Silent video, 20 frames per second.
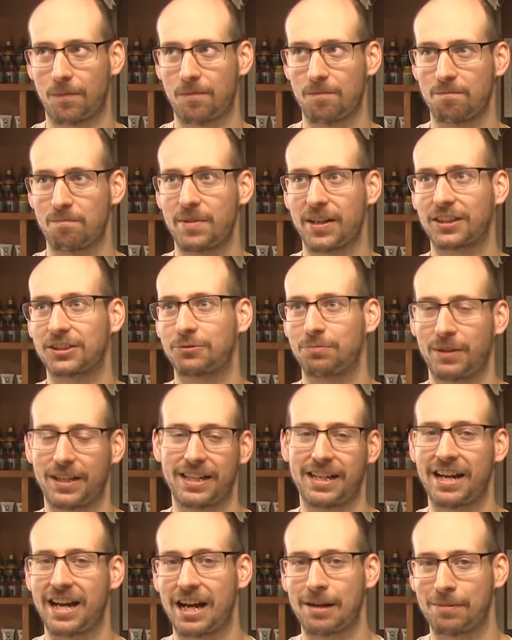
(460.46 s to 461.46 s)
mixed
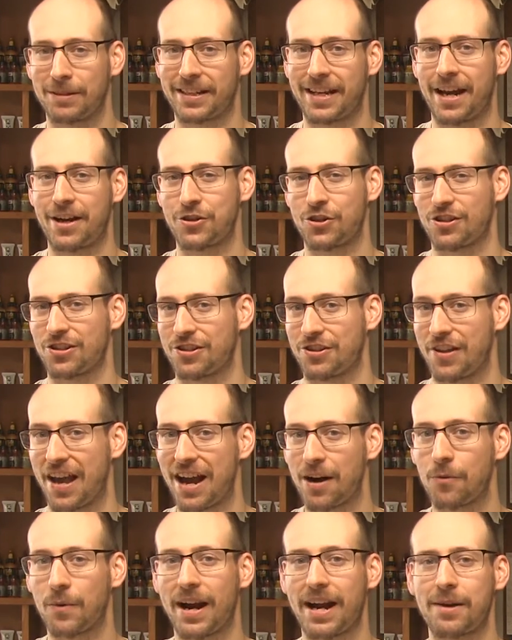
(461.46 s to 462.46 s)
media applications
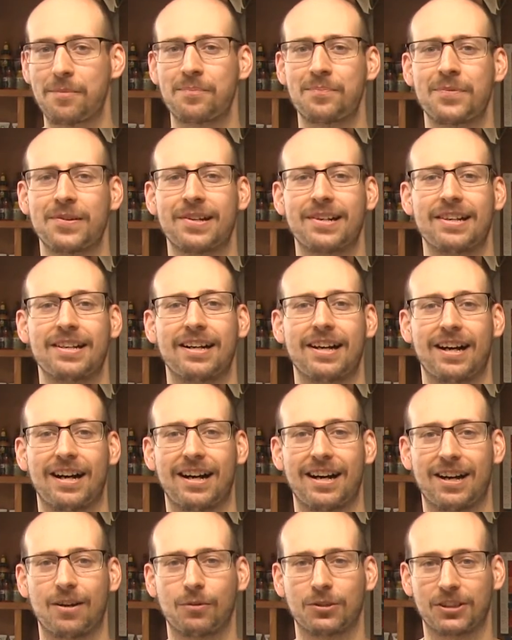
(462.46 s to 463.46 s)
that way,
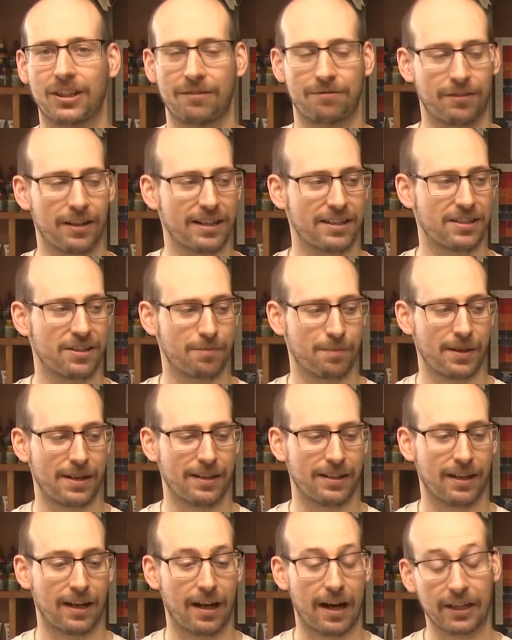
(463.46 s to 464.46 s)
which I find to
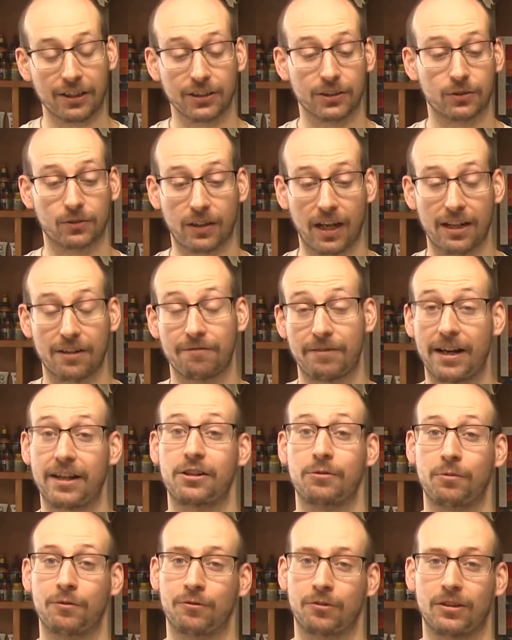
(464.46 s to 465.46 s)
be actually kind of
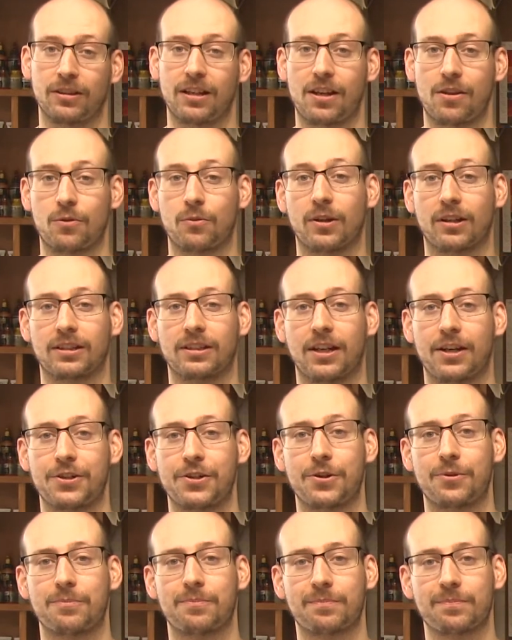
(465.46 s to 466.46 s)
valuable for a lot of the work that I
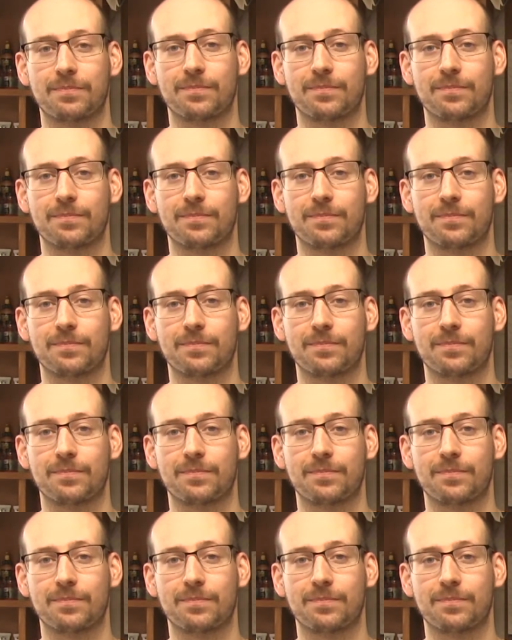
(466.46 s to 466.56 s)
do.